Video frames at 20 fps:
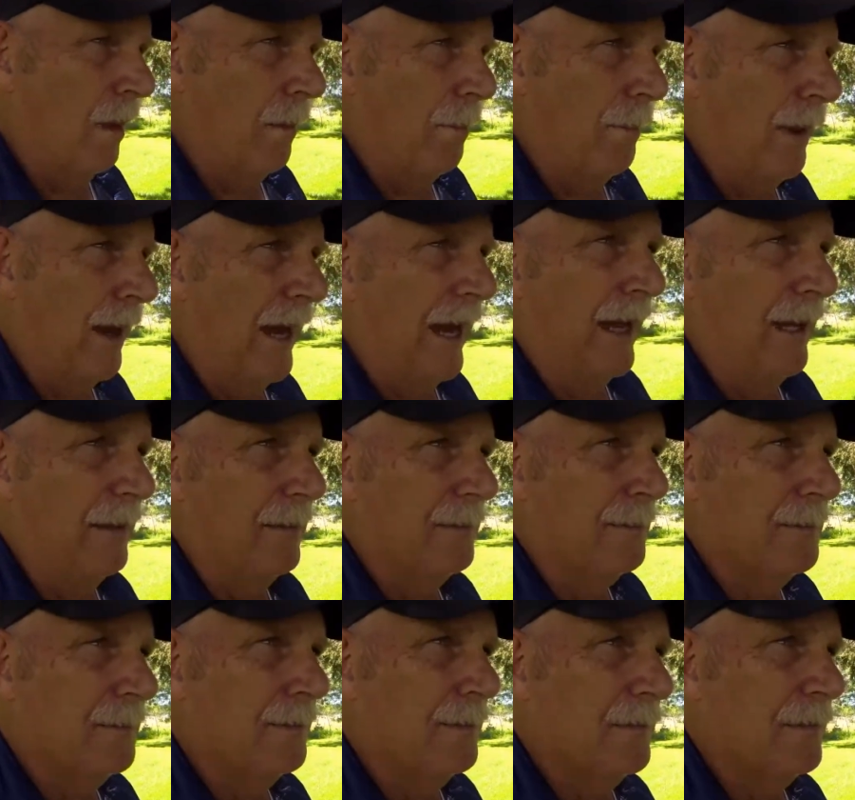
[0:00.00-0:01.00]
But
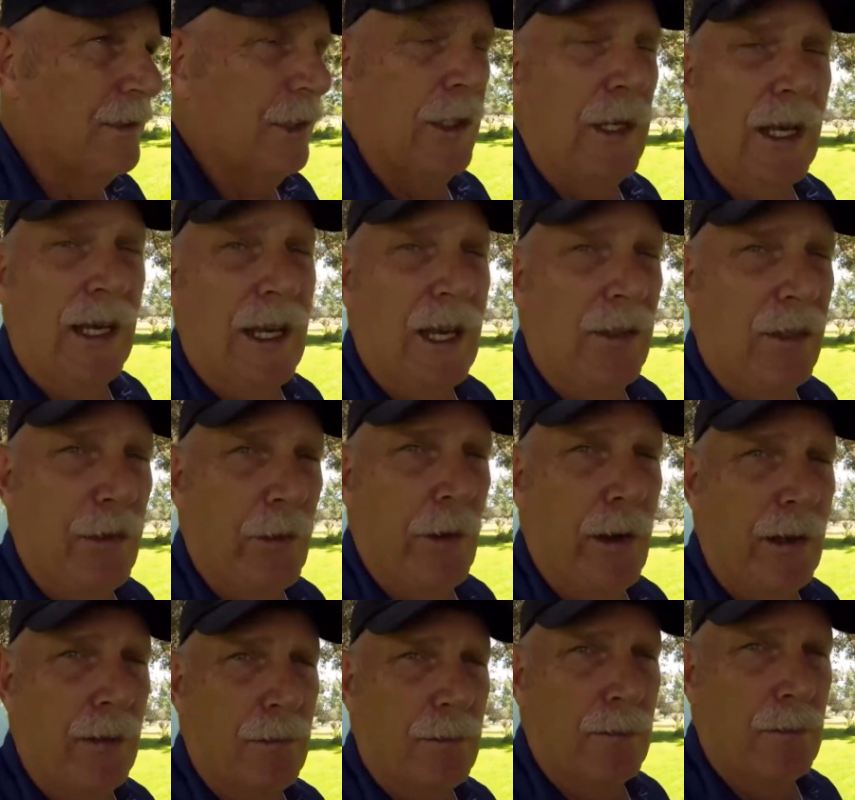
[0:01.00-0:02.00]
you can get through
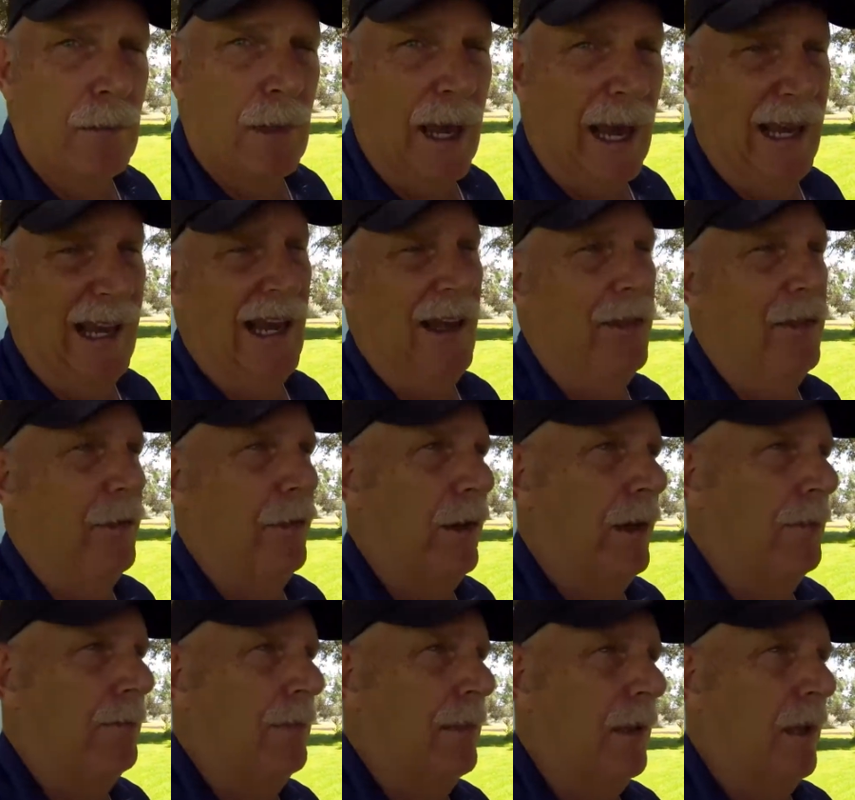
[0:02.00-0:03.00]
it. I got through
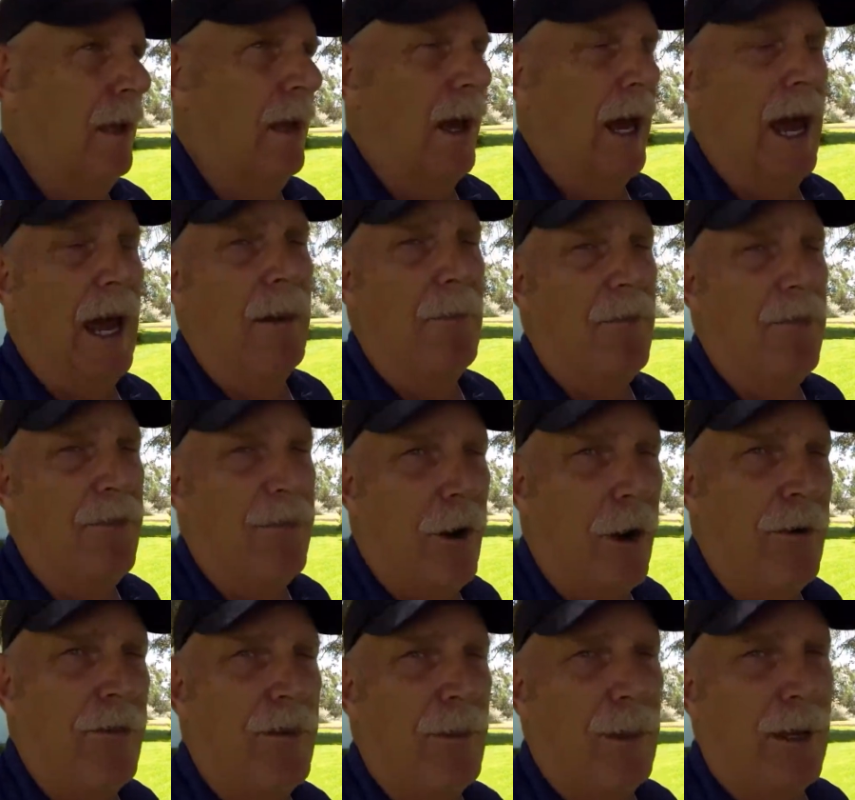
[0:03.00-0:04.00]
it. I'm
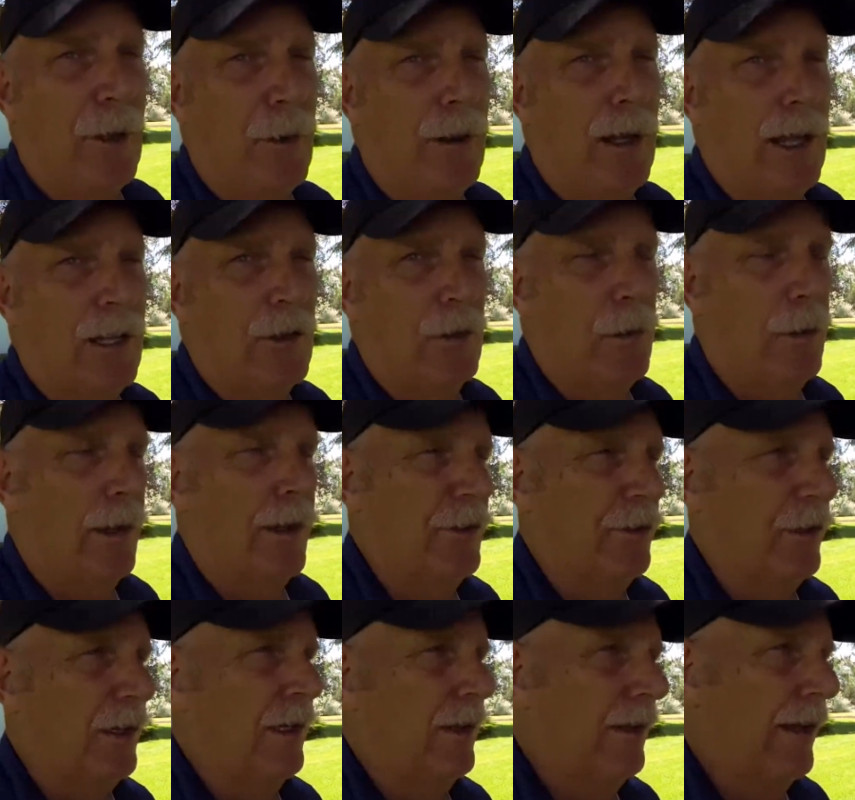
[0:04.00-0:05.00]
far from intellectual, as
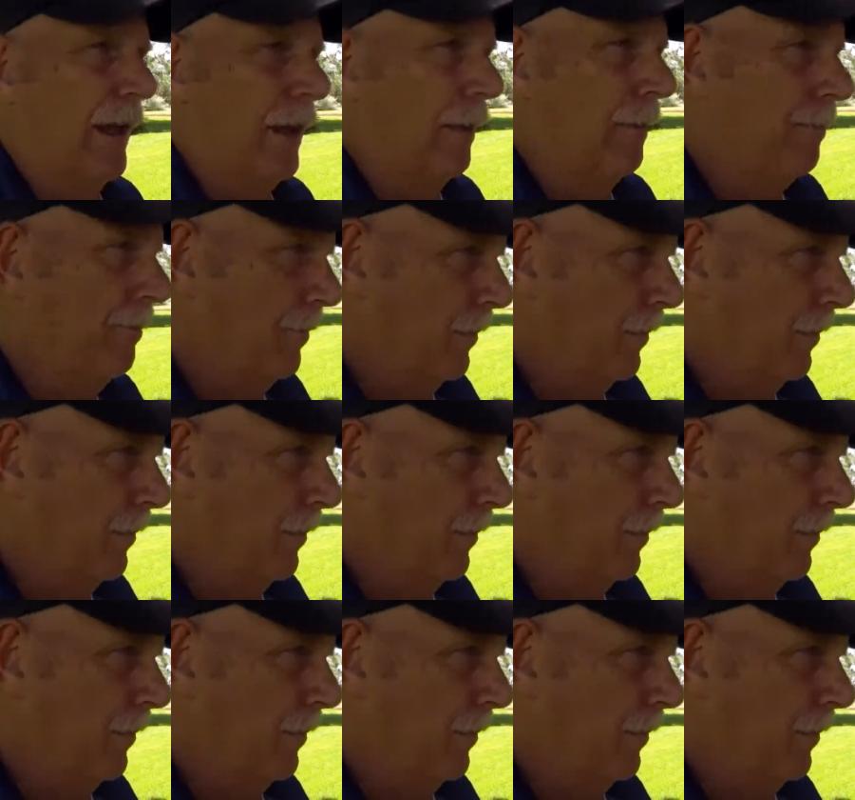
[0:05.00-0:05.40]
you can tell.